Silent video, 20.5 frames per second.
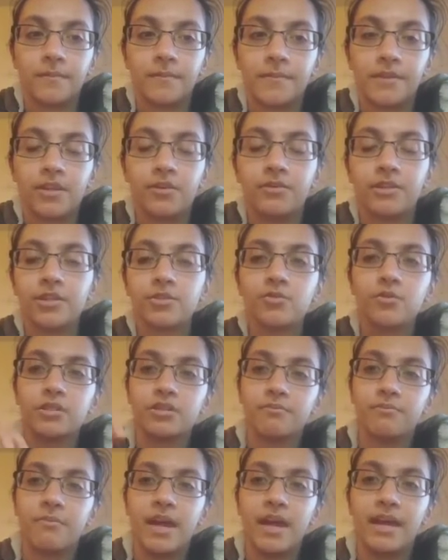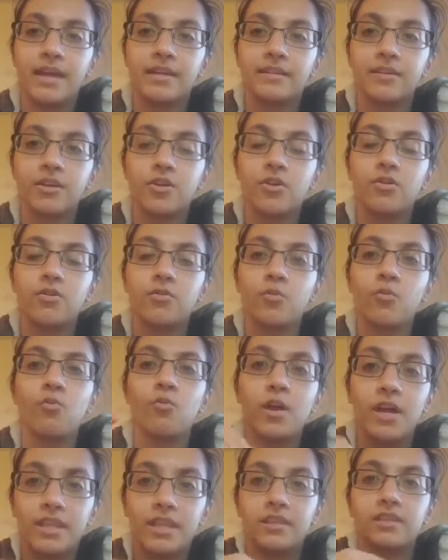you know, this was made
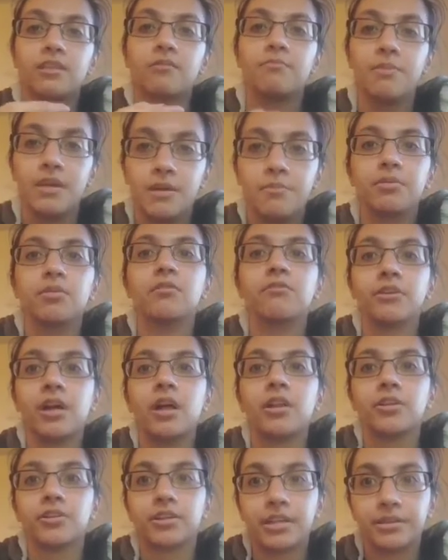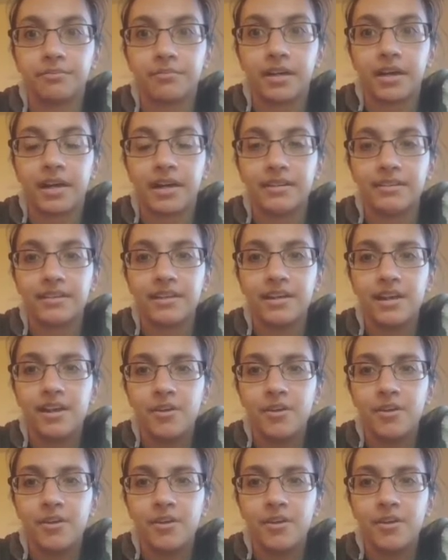with people of color in mind,